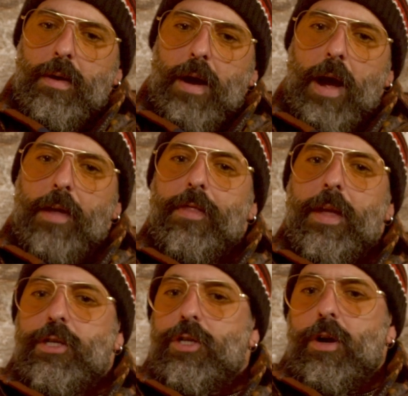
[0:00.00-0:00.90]
I
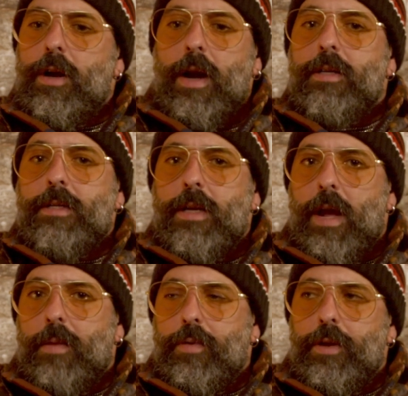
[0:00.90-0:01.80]
think Sean, honestly,
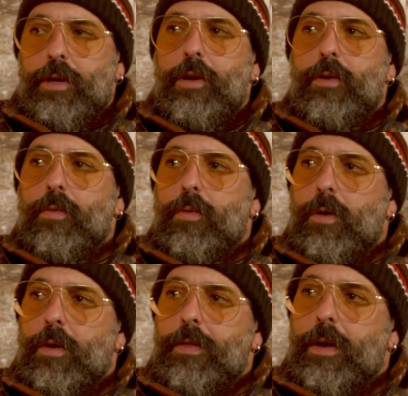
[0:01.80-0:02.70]
I'd put you
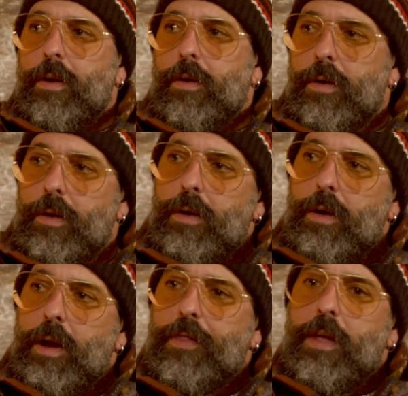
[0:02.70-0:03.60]
on there.
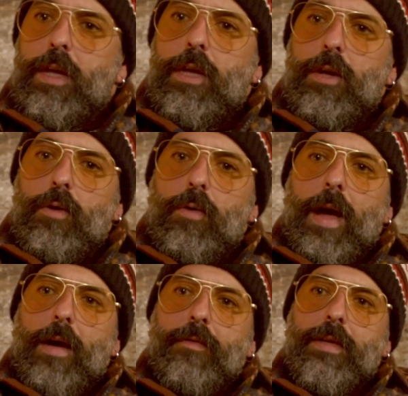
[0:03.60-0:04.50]
I think you
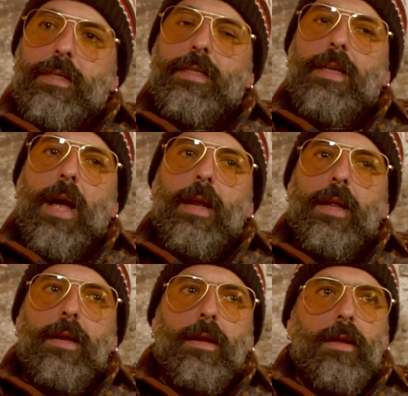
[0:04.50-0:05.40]
have
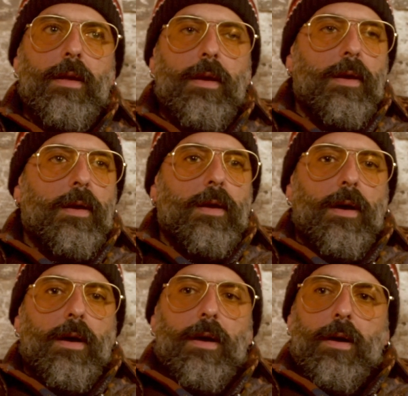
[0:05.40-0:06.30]
excited
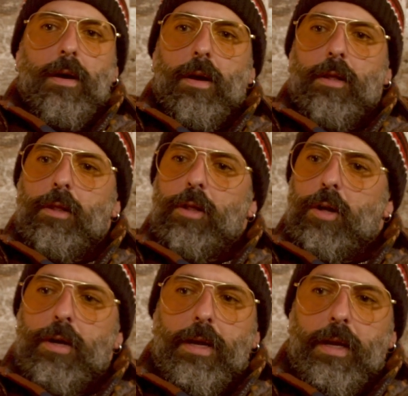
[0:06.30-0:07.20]
uh, a
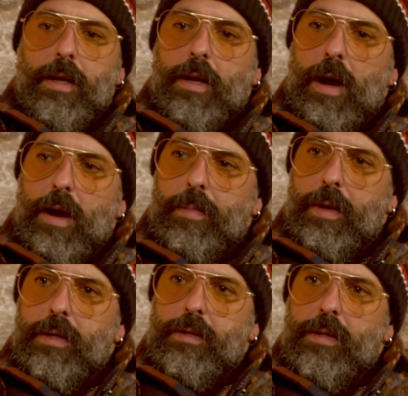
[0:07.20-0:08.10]
look in
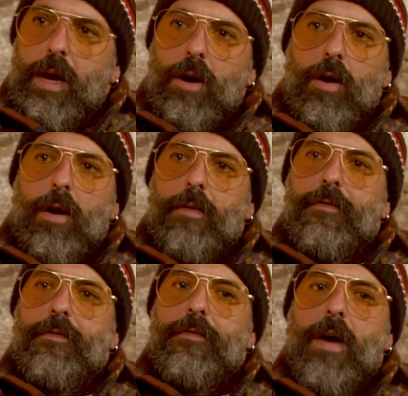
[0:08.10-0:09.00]
comics that caught
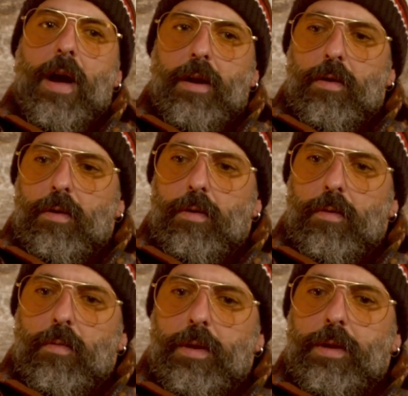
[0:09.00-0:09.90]
fire
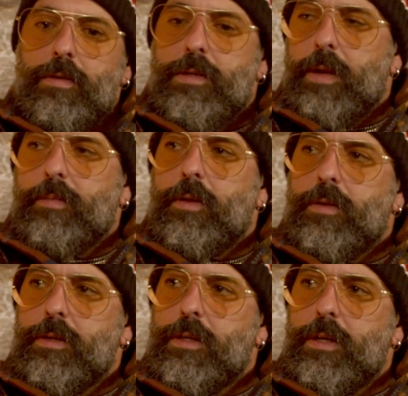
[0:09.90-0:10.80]
when you stepped
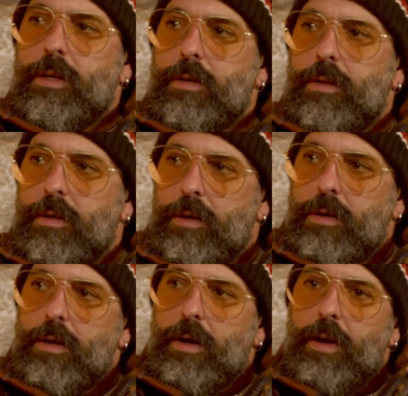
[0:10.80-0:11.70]
on the scene.
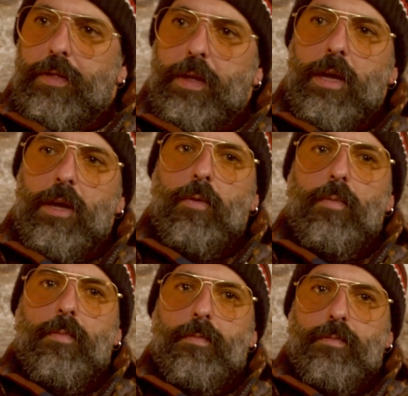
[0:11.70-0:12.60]
I think
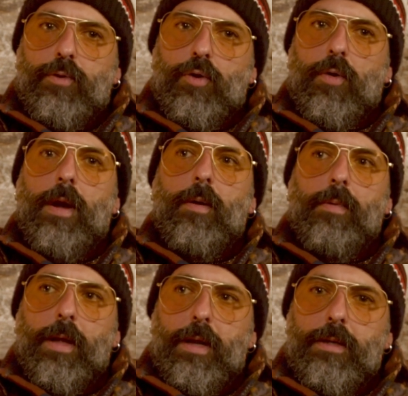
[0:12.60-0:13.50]
you
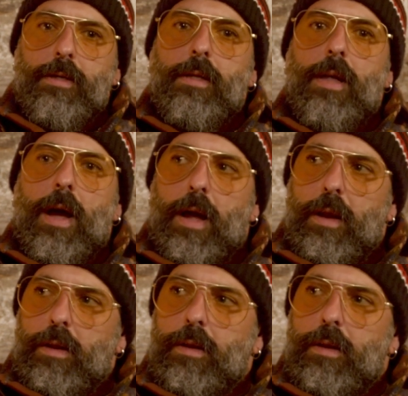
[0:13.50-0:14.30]
trailblazed a lot.